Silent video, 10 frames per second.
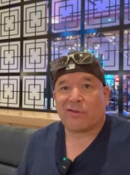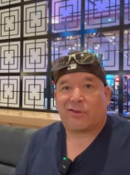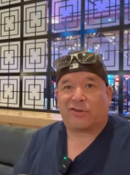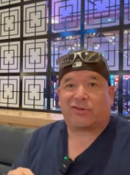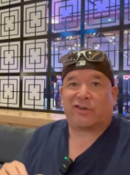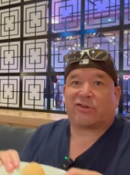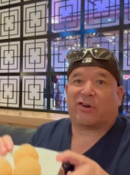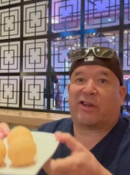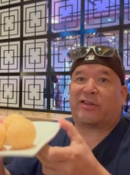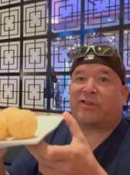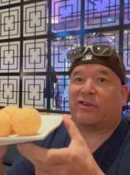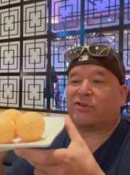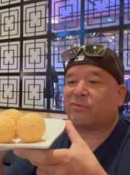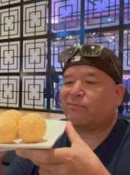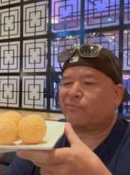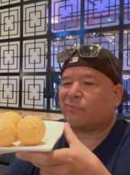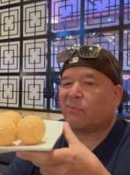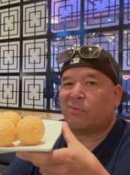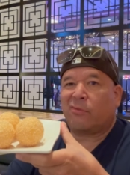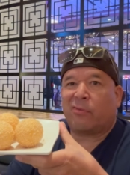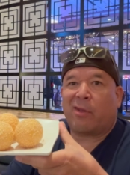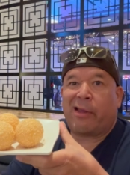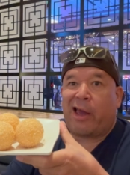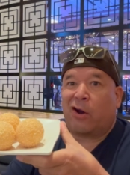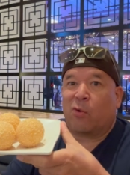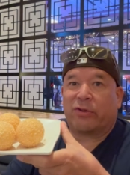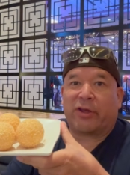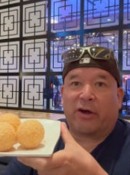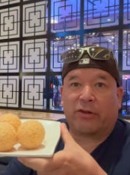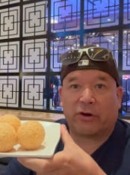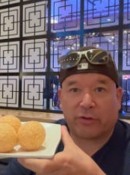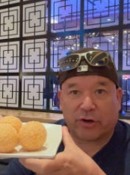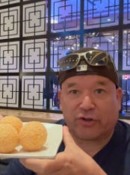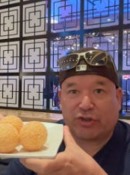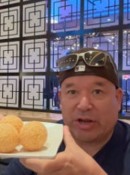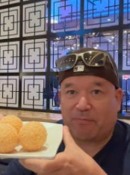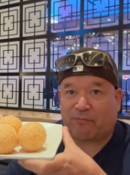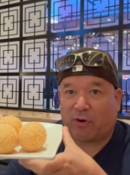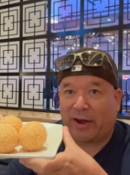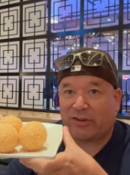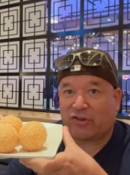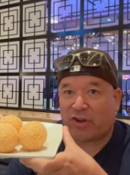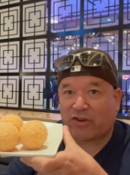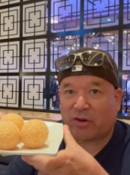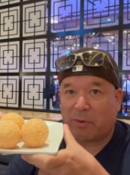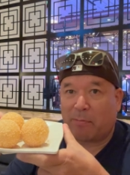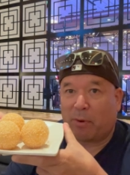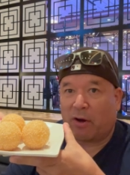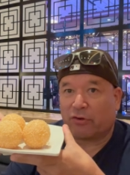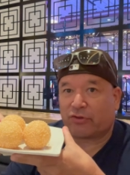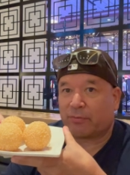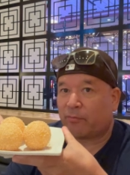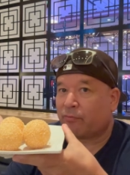These things are like these I don't know what the hell they're. They're deep fried sesame balls.